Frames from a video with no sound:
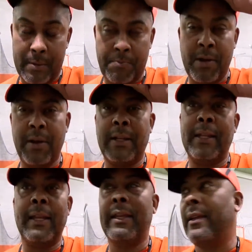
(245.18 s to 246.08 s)
punting,
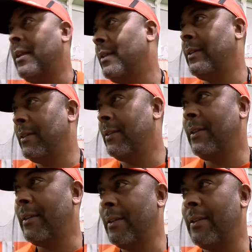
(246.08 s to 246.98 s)
kicking,
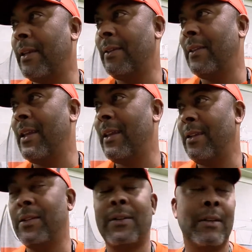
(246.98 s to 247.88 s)
and things of that
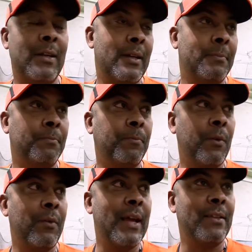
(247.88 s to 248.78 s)
nature.
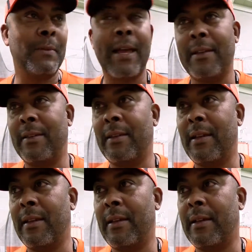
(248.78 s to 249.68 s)
We've got some guys that